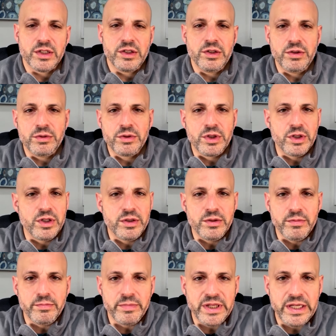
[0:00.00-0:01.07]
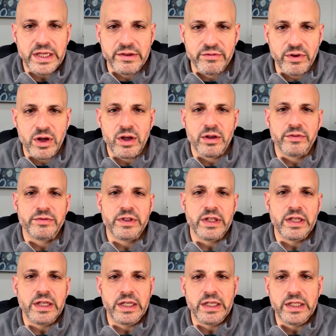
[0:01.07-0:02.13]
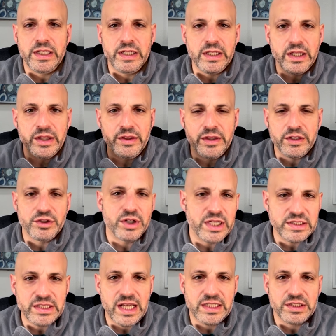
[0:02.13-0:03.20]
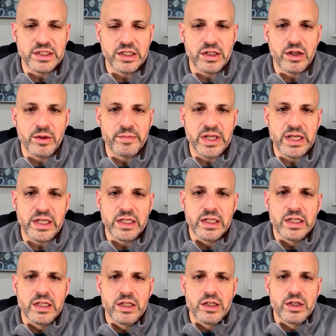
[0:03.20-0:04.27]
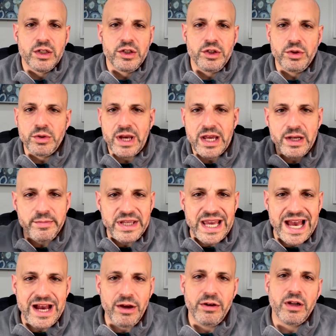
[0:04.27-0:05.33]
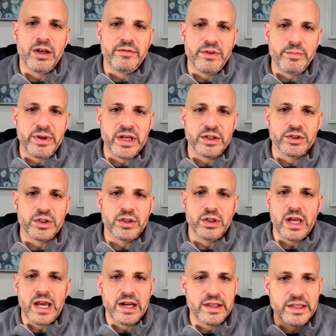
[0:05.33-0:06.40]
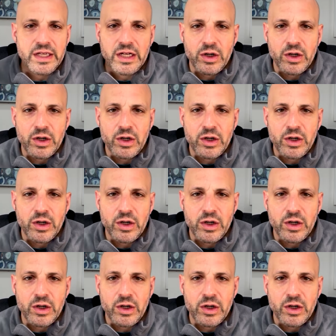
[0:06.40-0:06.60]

you couldn't be involved in the transaction at all, meaning you had to be out of the picture, out of the